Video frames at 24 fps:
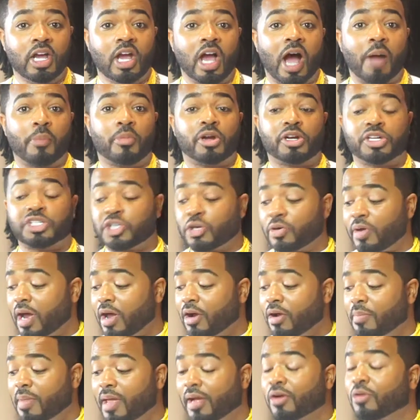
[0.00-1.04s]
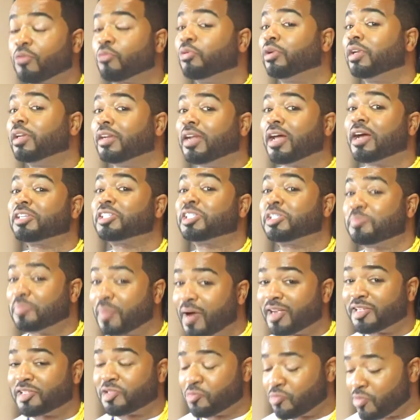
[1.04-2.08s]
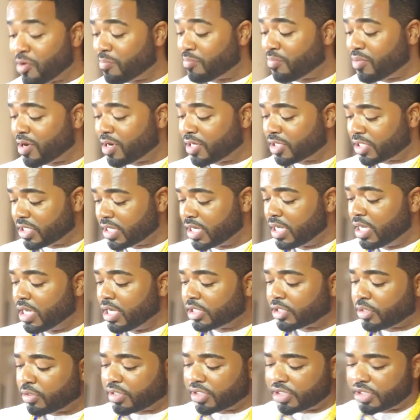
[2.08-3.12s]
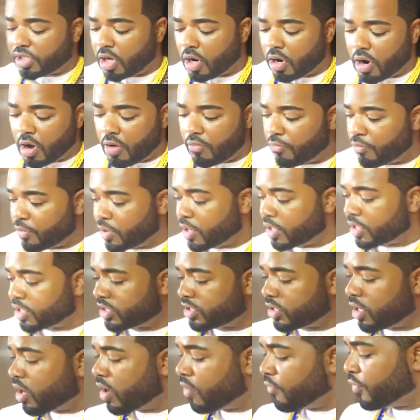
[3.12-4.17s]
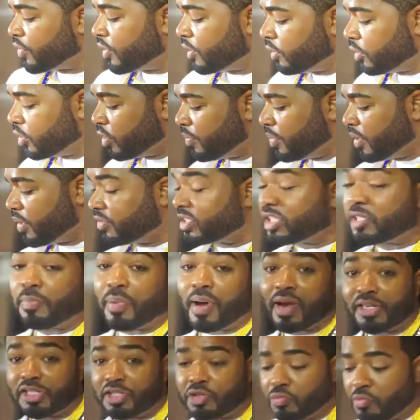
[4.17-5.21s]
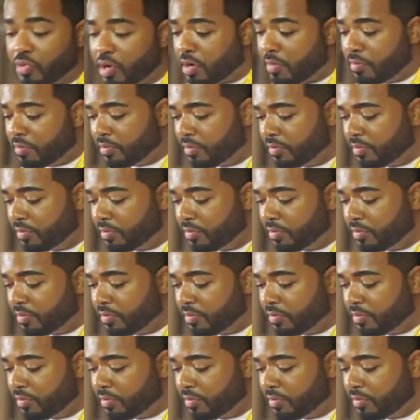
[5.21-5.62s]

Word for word: I'm gonna show you how to make a really nice spiced rum punch. So to start off, we're gonna start off with a little bit of spiced rum.